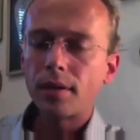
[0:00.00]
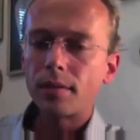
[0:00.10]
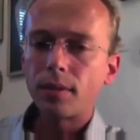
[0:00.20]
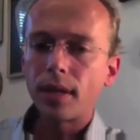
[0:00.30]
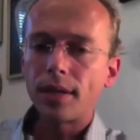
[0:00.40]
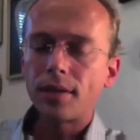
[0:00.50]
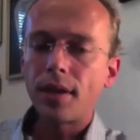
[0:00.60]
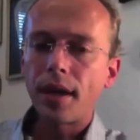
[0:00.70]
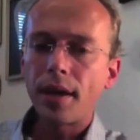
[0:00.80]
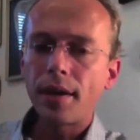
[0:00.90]
planes in
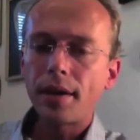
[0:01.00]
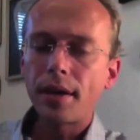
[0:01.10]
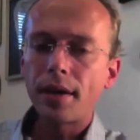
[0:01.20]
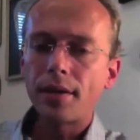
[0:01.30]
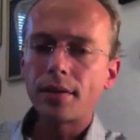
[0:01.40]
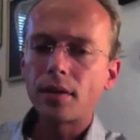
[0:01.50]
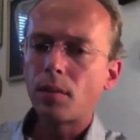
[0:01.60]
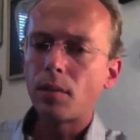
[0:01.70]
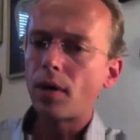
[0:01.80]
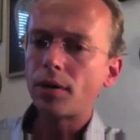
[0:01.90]
the air and
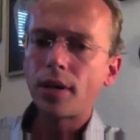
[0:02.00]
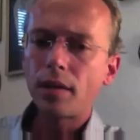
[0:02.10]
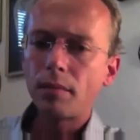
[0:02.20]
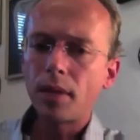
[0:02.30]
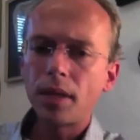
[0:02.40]
about 10